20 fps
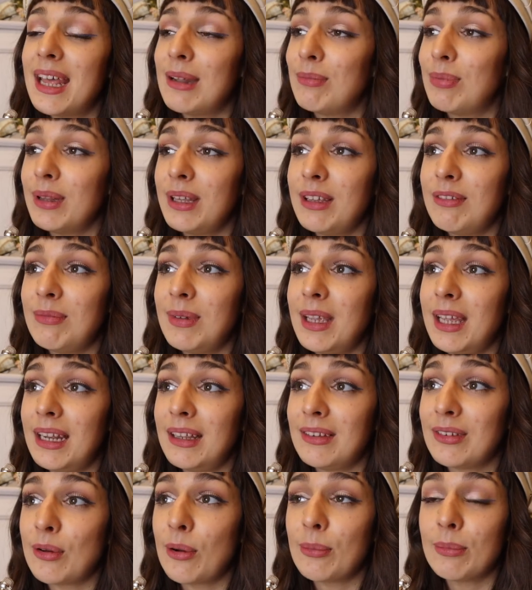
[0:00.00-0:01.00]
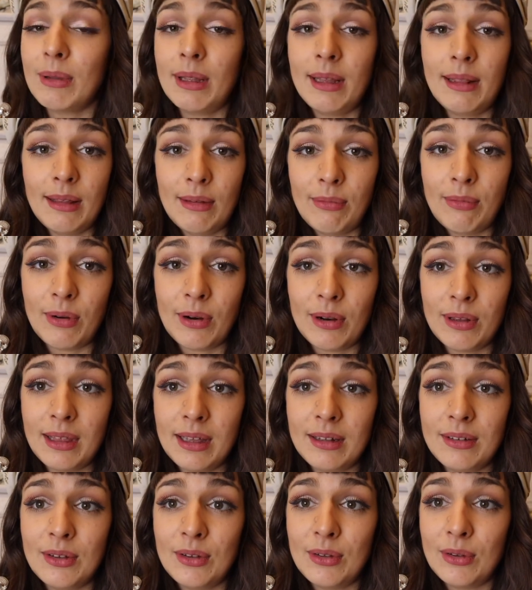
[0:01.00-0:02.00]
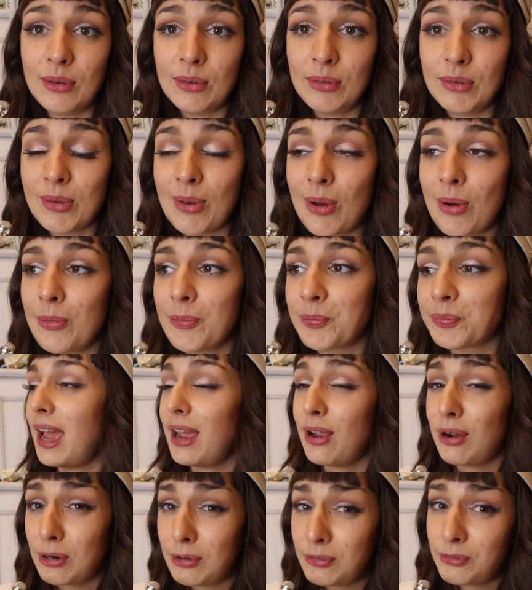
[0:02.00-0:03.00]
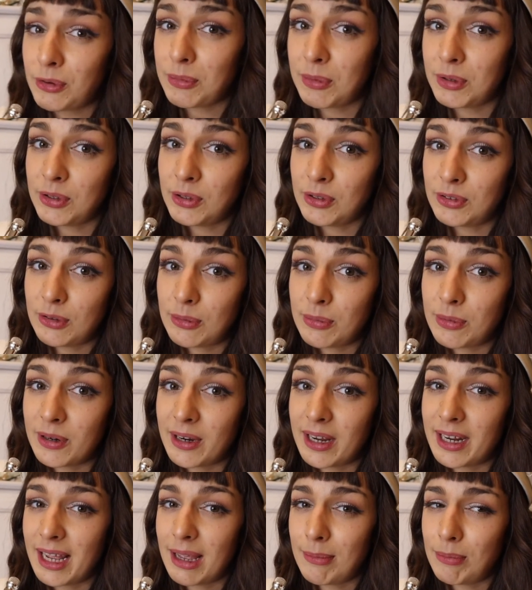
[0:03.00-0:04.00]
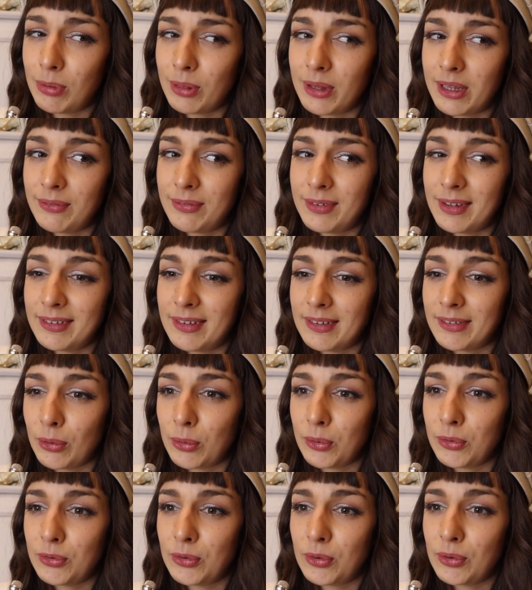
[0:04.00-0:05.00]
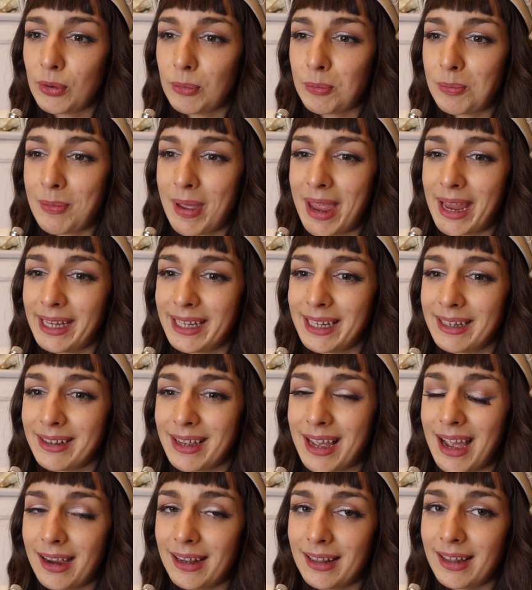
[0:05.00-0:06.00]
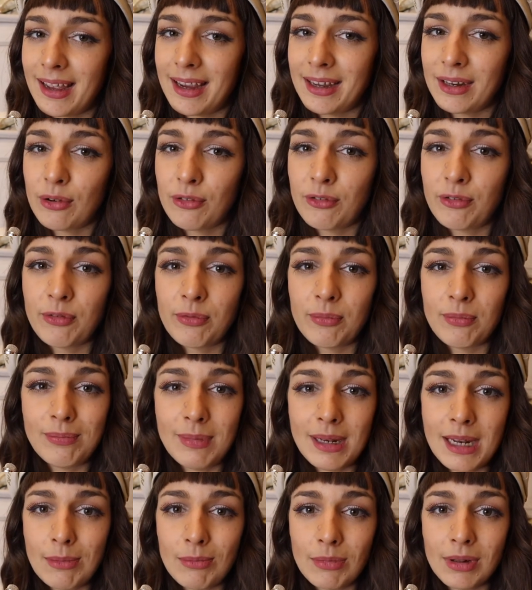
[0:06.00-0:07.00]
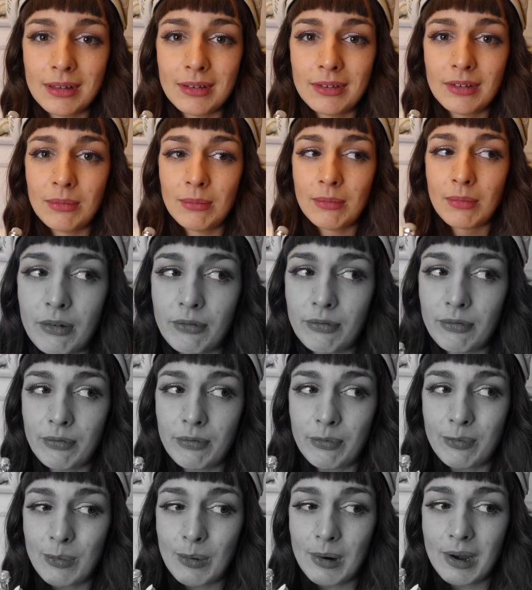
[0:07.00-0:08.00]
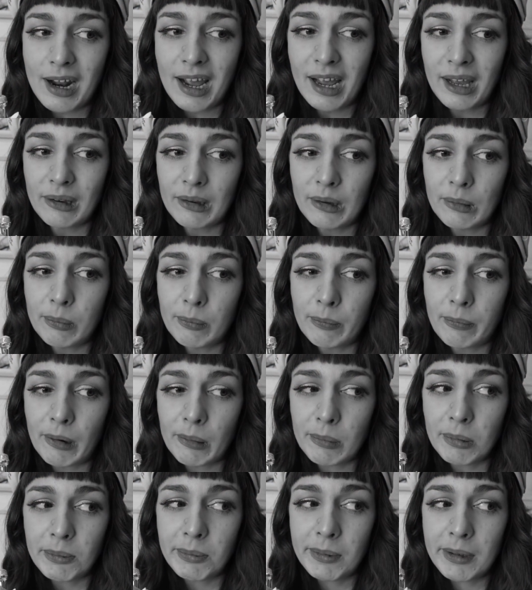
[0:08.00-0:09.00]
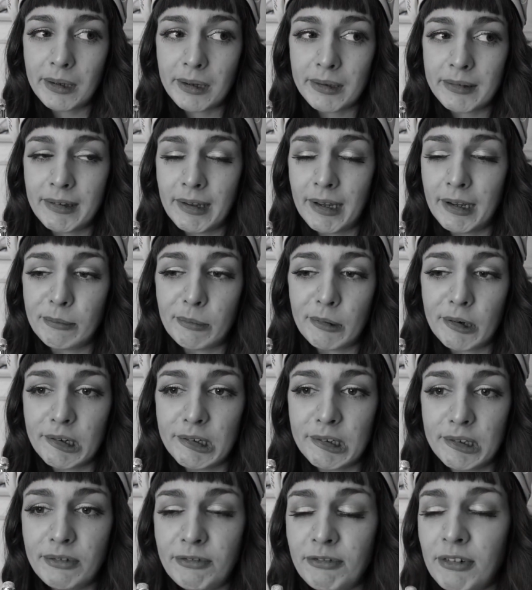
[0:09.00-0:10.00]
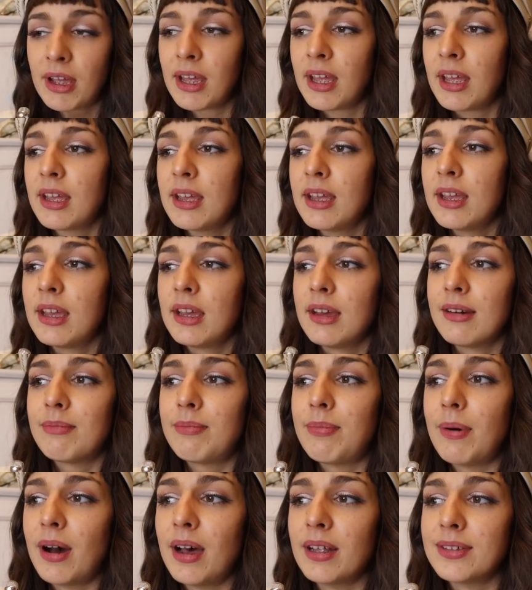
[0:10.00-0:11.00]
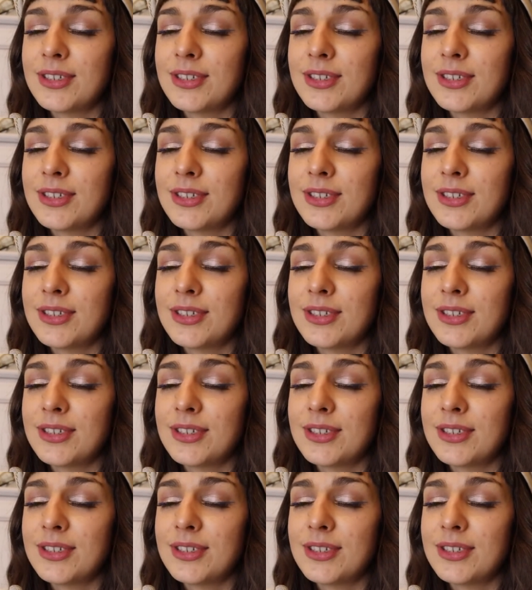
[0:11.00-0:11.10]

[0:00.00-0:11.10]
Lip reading: and believe me, it is completely worth it to do so. I heard from a YouTuber, and I believe this is also a main guideline of minimalism, of what I could probably not take part of. But